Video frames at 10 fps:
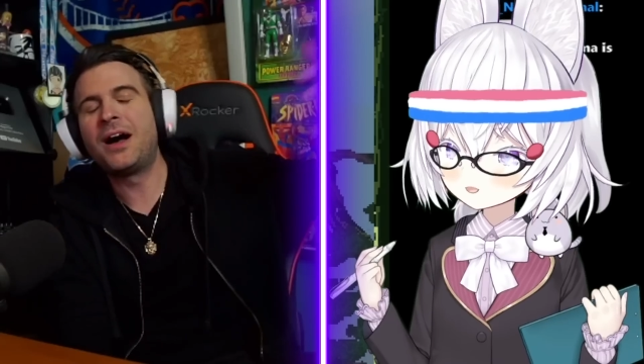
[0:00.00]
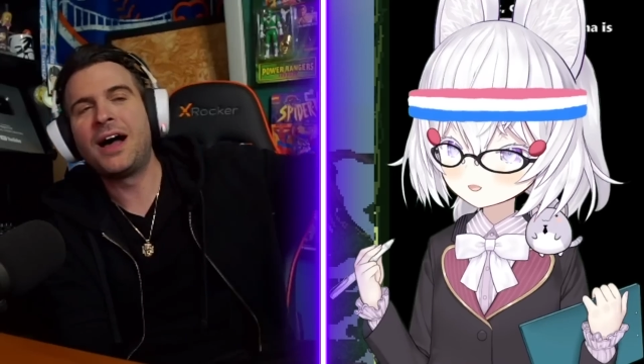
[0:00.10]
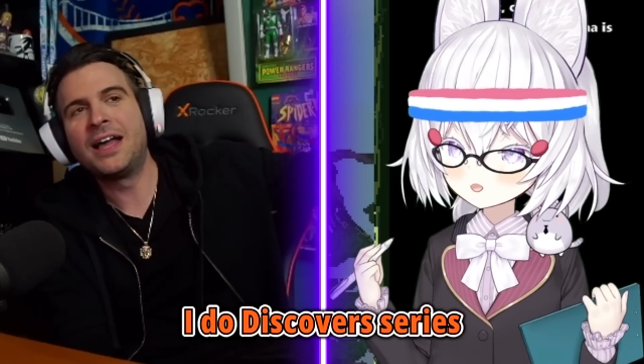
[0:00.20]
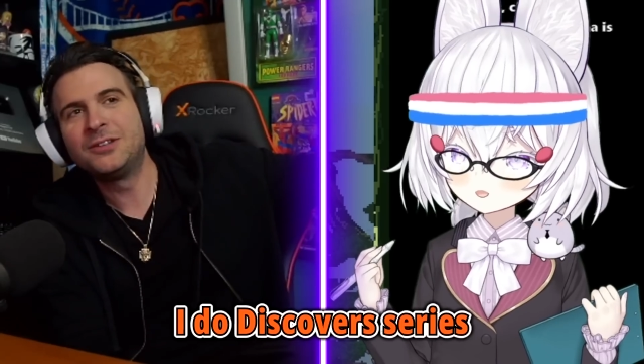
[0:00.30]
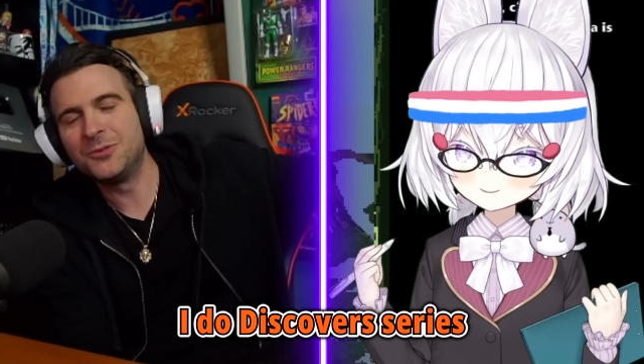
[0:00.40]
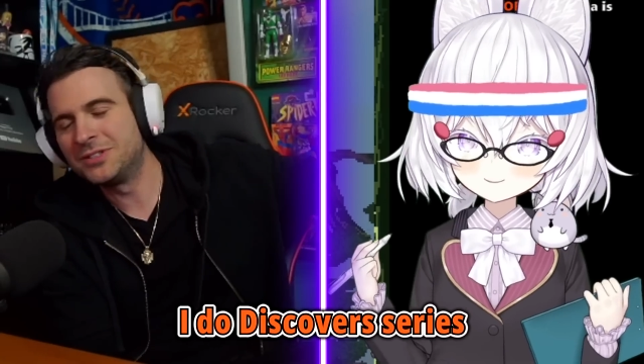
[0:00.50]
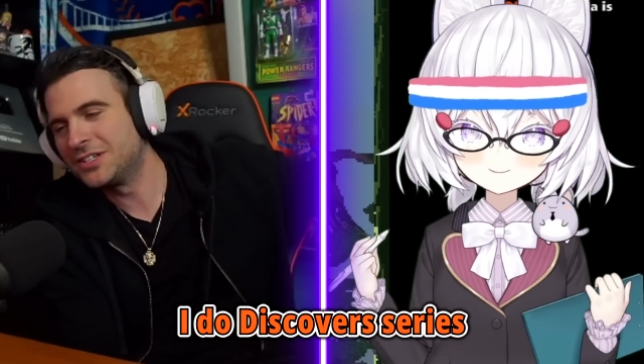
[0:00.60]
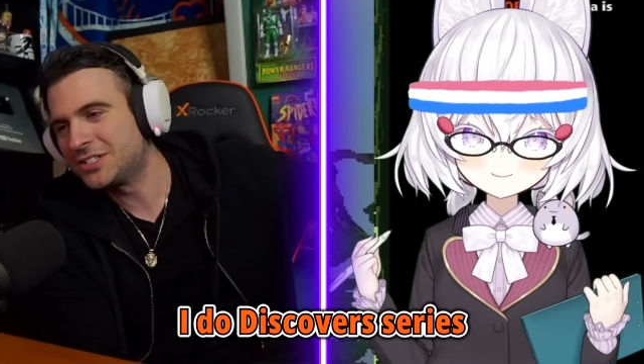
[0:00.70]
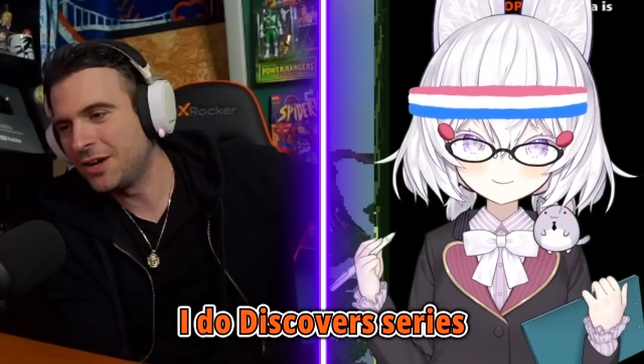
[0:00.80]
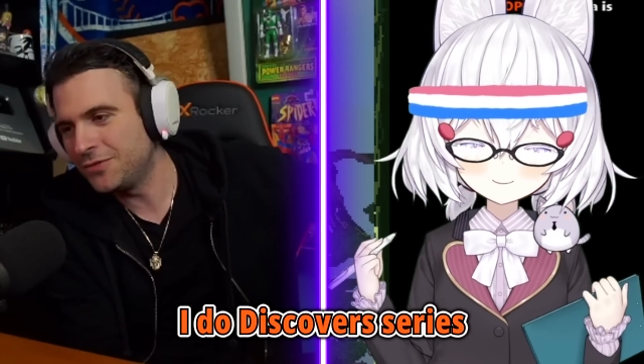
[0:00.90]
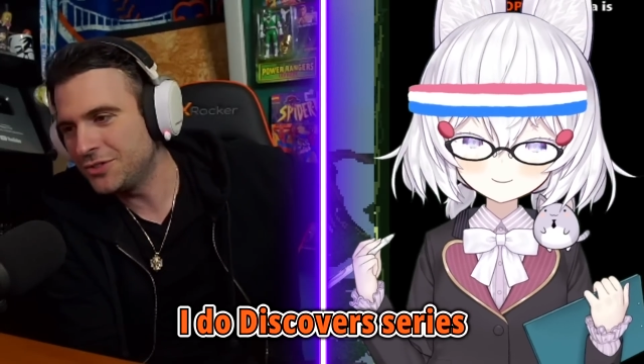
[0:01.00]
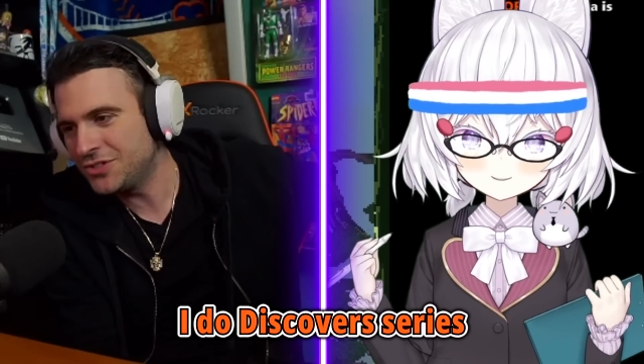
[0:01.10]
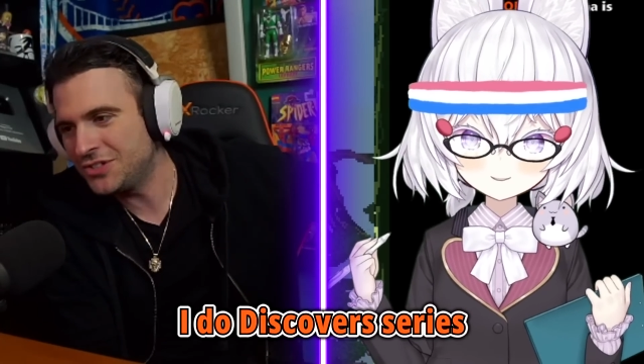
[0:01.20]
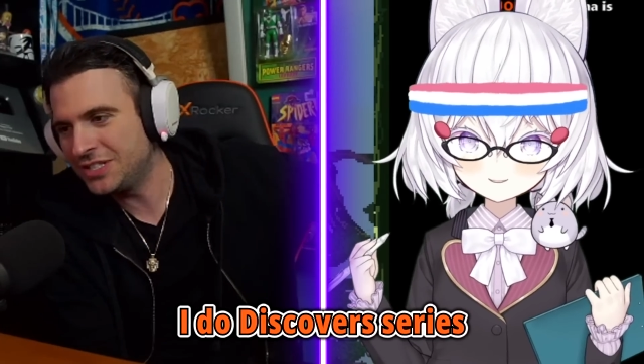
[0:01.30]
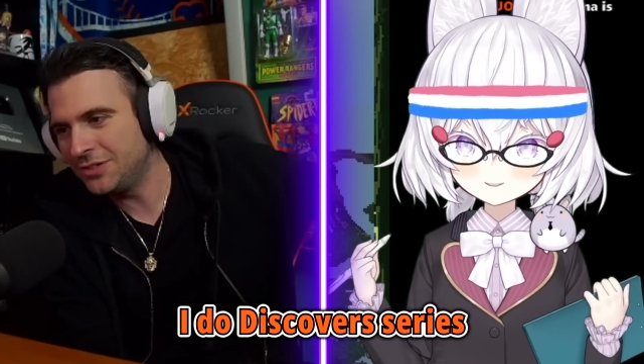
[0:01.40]
uh, I do a
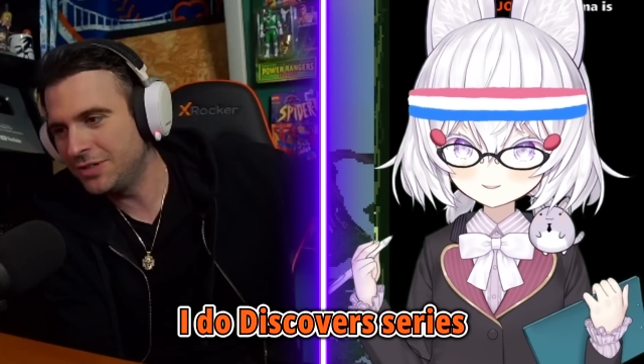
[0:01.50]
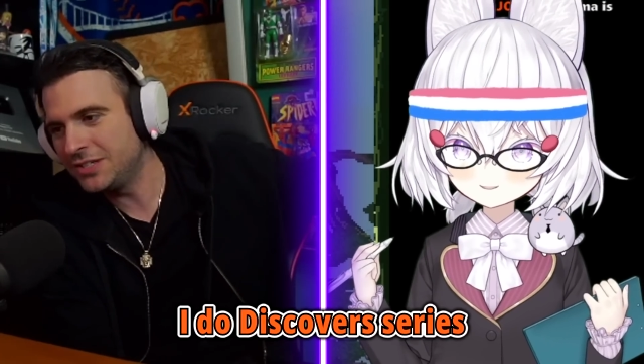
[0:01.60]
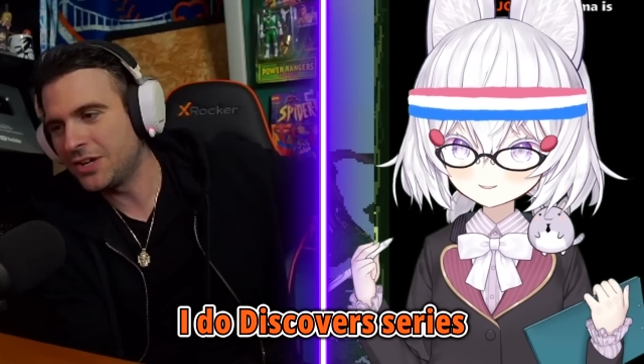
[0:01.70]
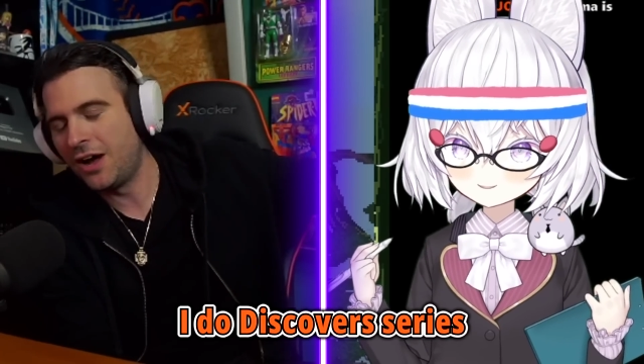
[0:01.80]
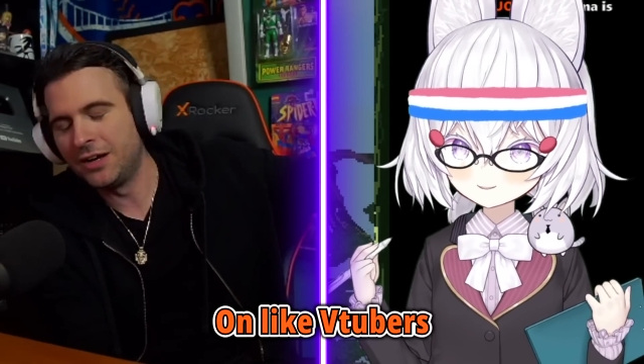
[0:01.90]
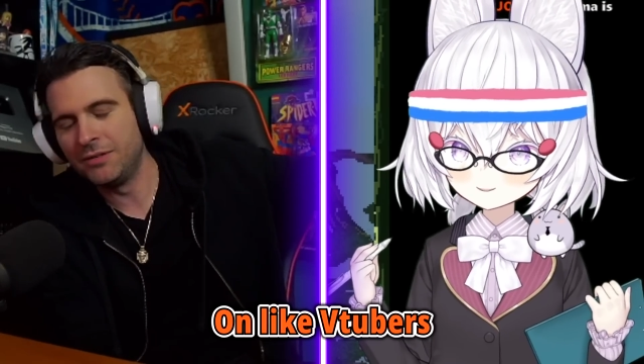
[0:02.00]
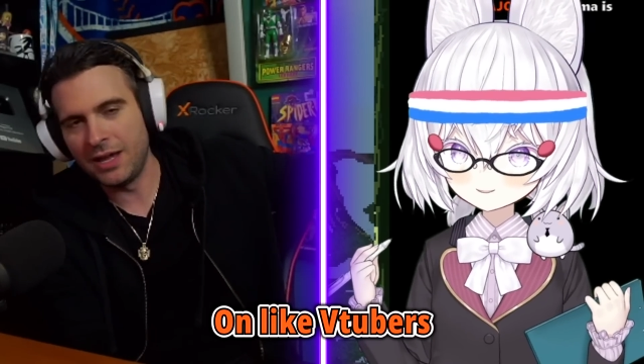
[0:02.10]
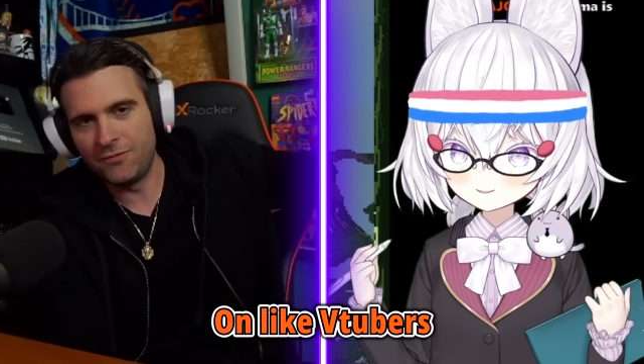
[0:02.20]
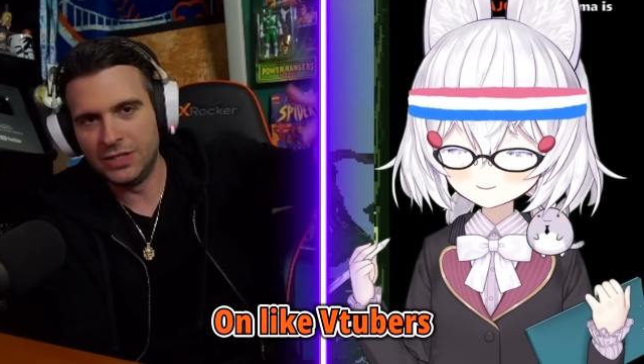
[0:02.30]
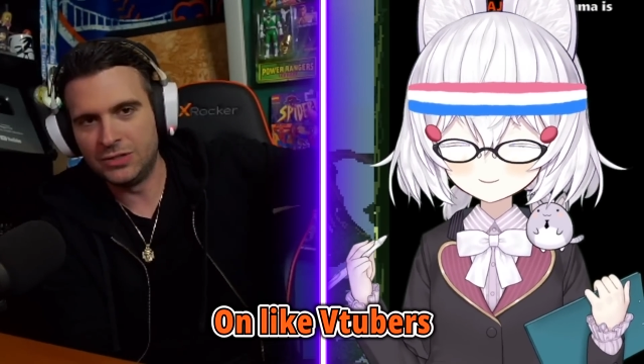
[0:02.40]
Discovers series on like